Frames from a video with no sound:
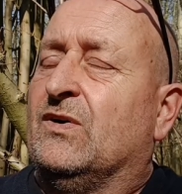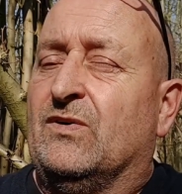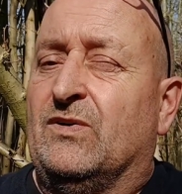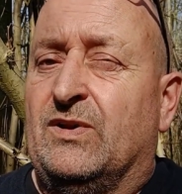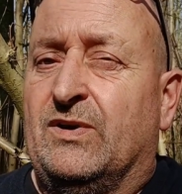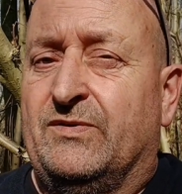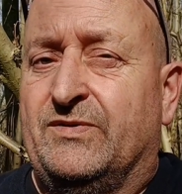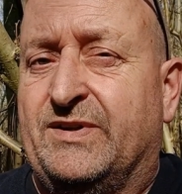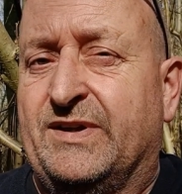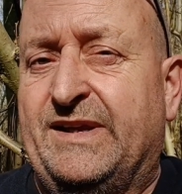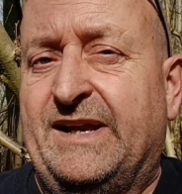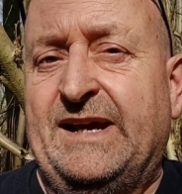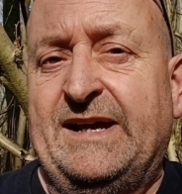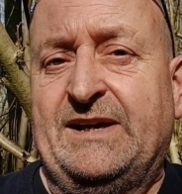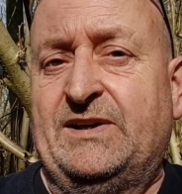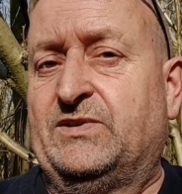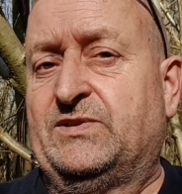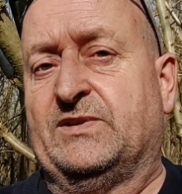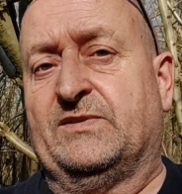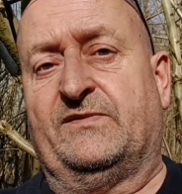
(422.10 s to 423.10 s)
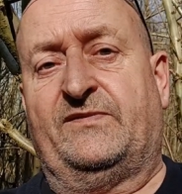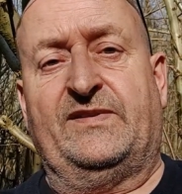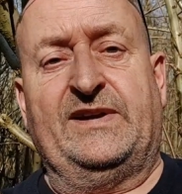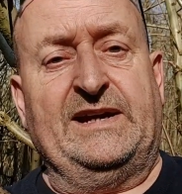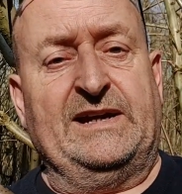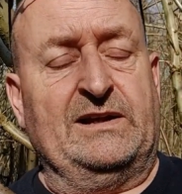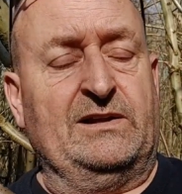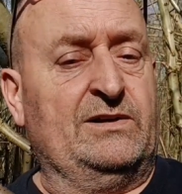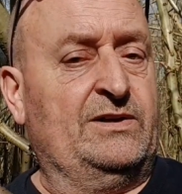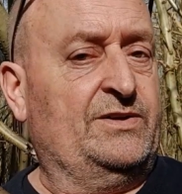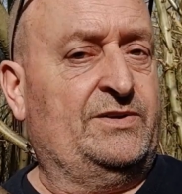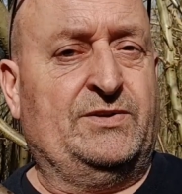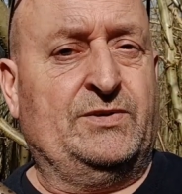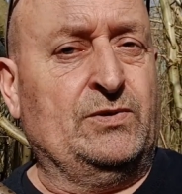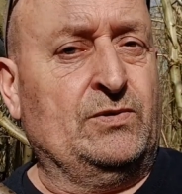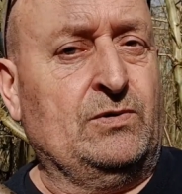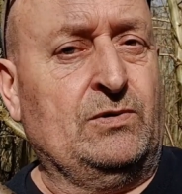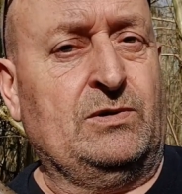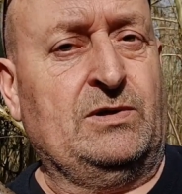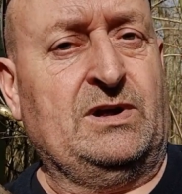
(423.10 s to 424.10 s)
Although today doesn't feel
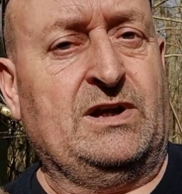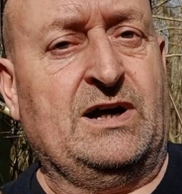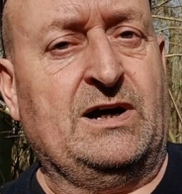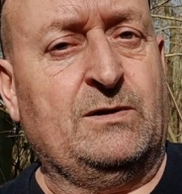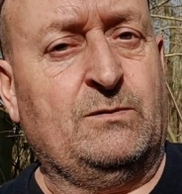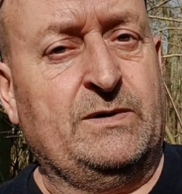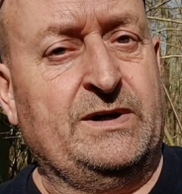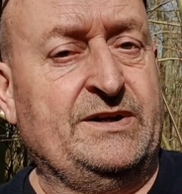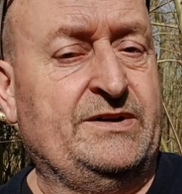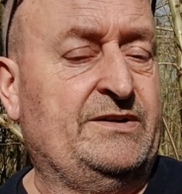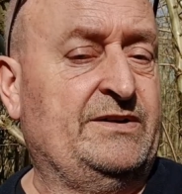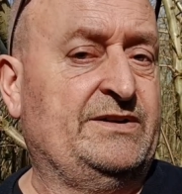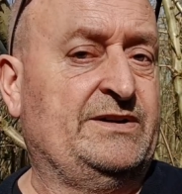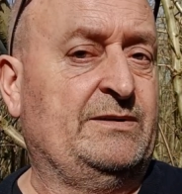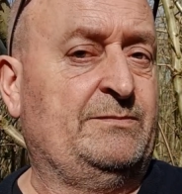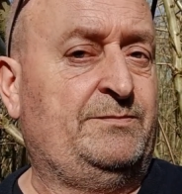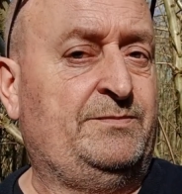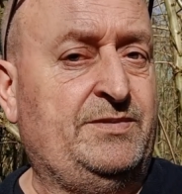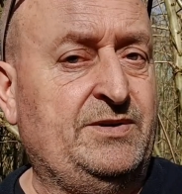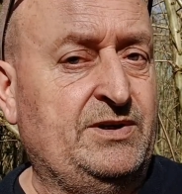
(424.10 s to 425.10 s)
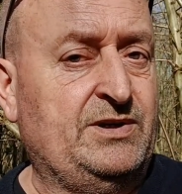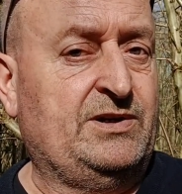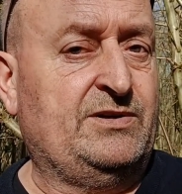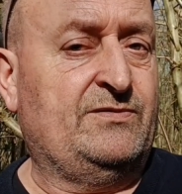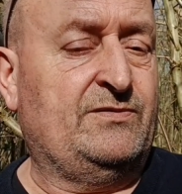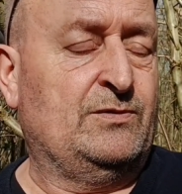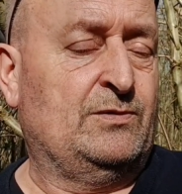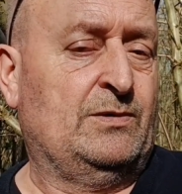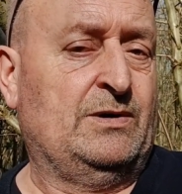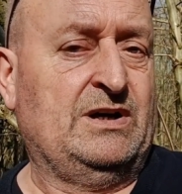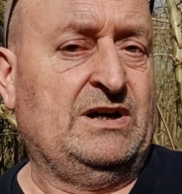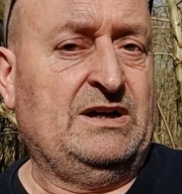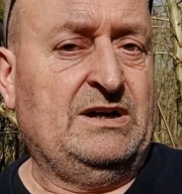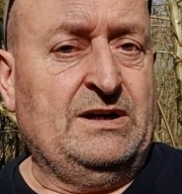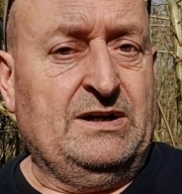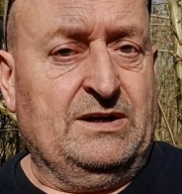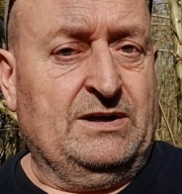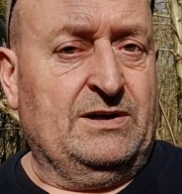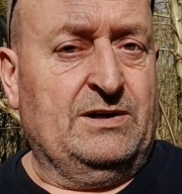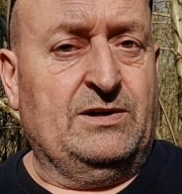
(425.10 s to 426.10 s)
at all like winter, it's a beautiful
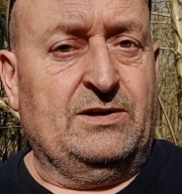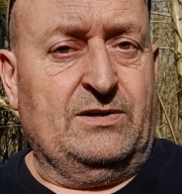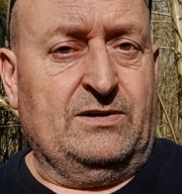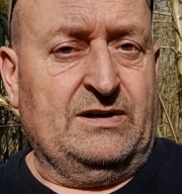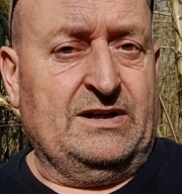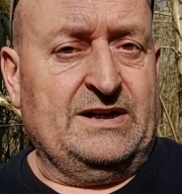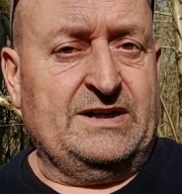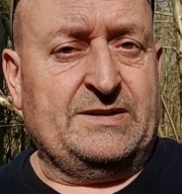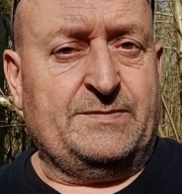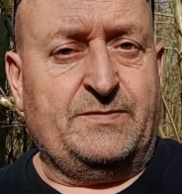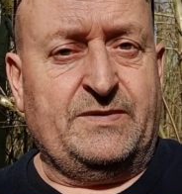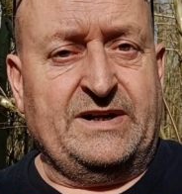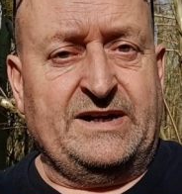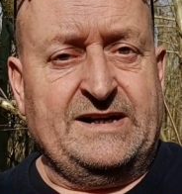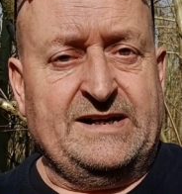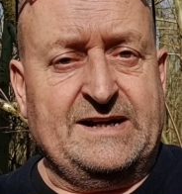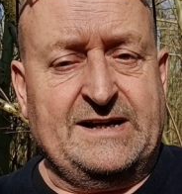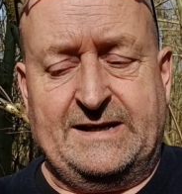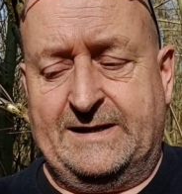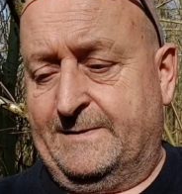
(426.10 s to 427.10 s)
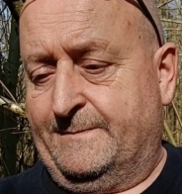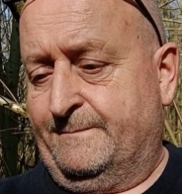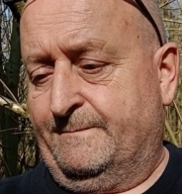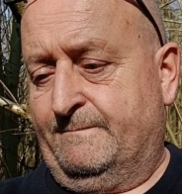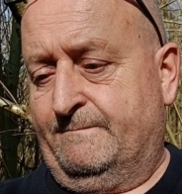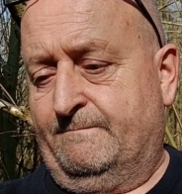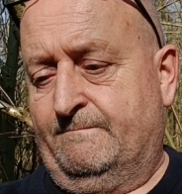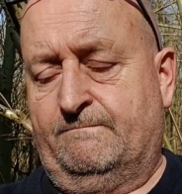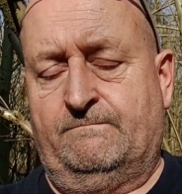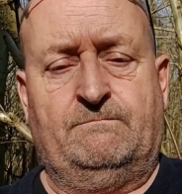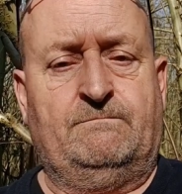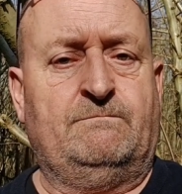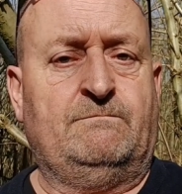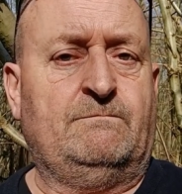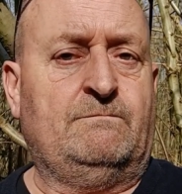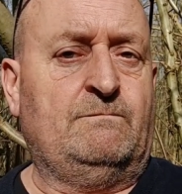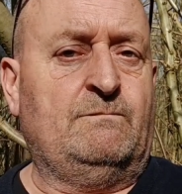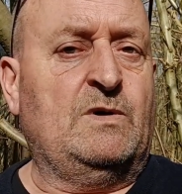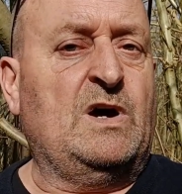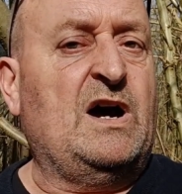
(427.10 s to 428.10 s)
early spring day,
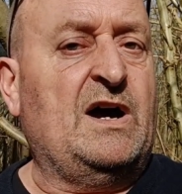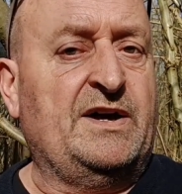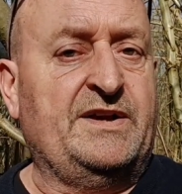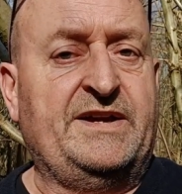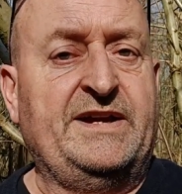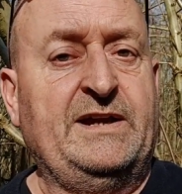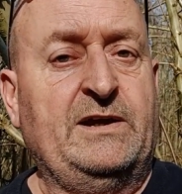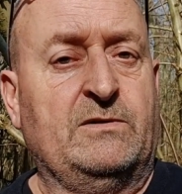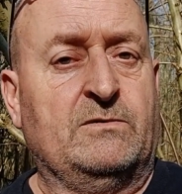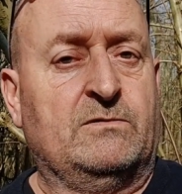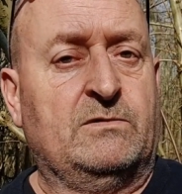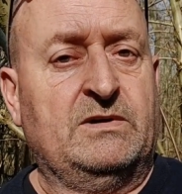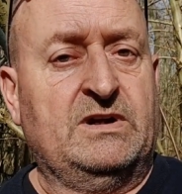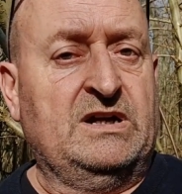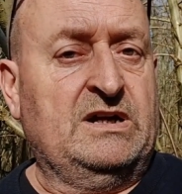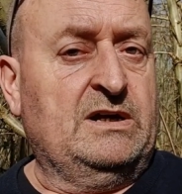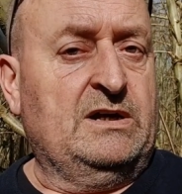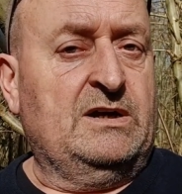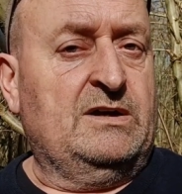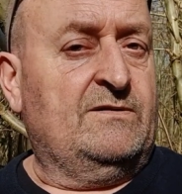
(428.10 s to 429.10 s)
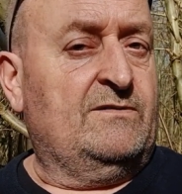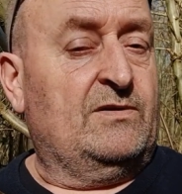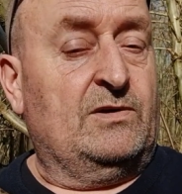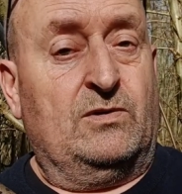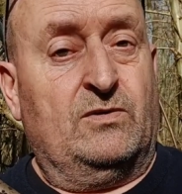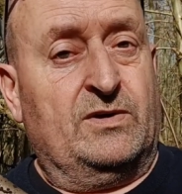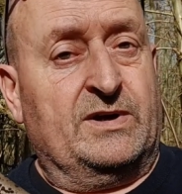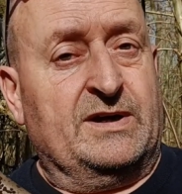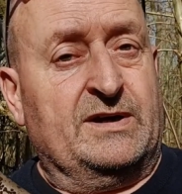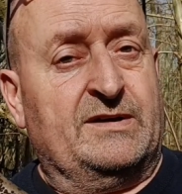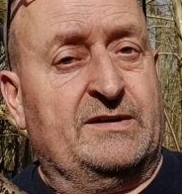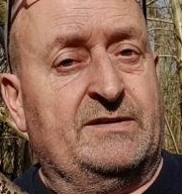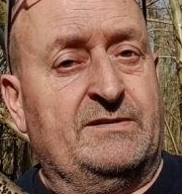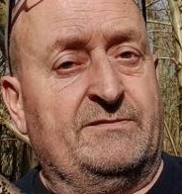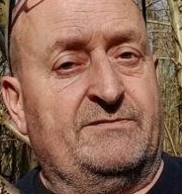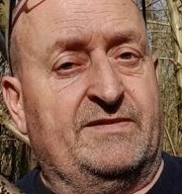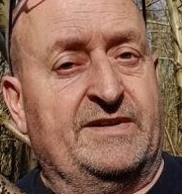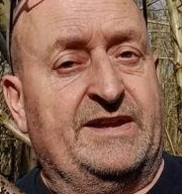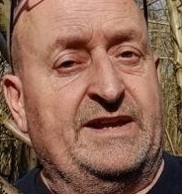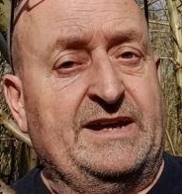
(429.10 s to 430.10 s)
ideal for looking
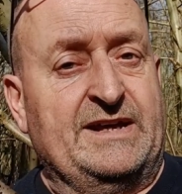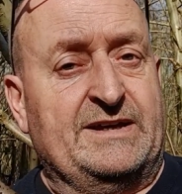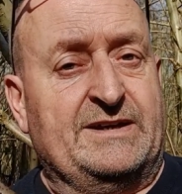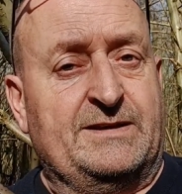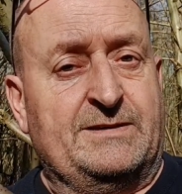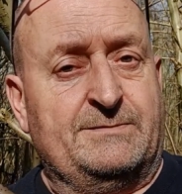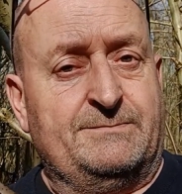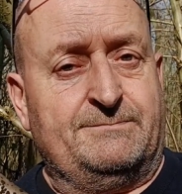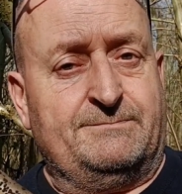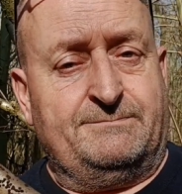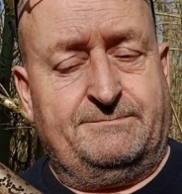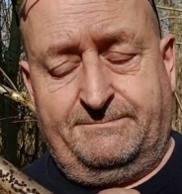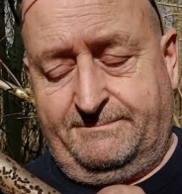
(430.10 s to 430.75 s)
for this.